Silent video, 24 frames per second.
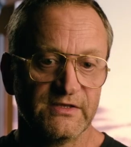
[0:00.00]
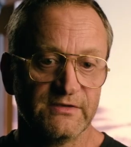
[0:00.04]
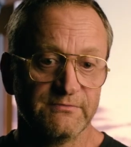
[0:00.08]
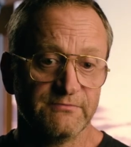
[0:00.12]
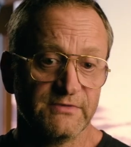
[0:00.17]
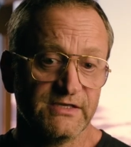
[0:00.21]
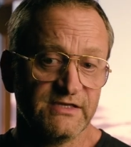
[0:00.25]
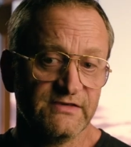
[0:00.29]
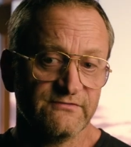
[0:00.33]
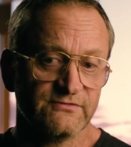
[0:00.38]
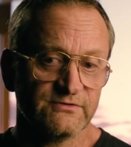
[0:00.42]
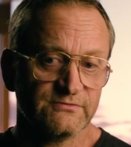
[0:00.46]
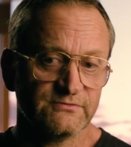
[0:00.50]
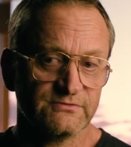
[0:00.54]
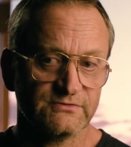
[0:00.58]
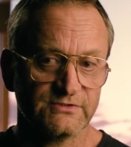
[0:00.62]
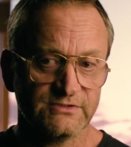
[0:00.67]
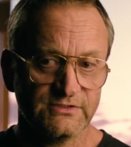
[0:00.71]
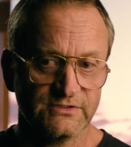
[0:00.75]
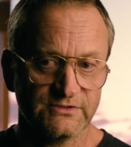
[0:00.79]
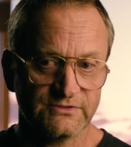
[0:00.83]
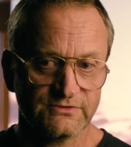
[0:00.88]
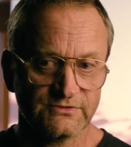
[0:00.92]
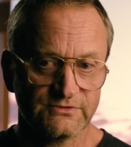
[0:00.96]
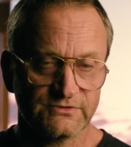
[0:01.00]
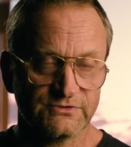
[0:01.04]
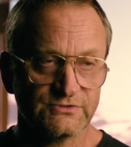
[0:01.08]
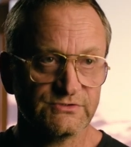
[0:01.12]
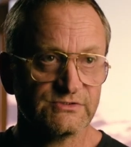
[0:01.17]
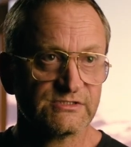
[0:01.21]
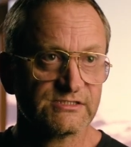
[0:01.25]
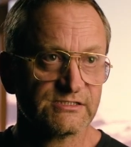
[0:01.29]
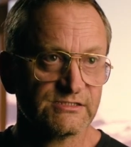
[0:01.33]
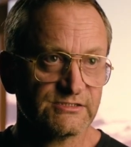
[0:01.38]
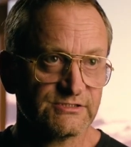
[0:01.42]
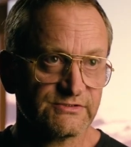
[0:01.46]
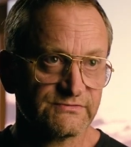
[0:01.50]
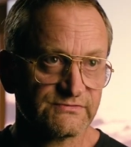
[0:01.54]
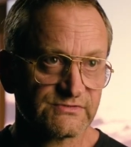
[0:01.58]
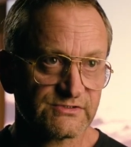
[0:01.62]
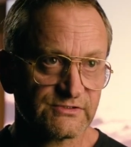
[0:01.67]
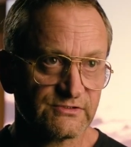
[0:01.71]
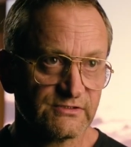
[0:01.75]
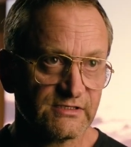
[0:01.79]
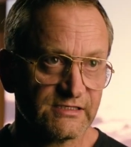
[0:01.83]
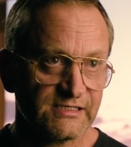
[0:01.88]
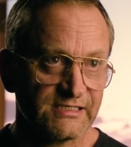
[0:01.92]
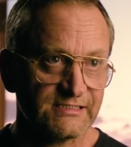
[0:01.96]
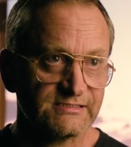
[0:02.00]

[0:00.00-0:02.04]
and even, you know, the usage of certain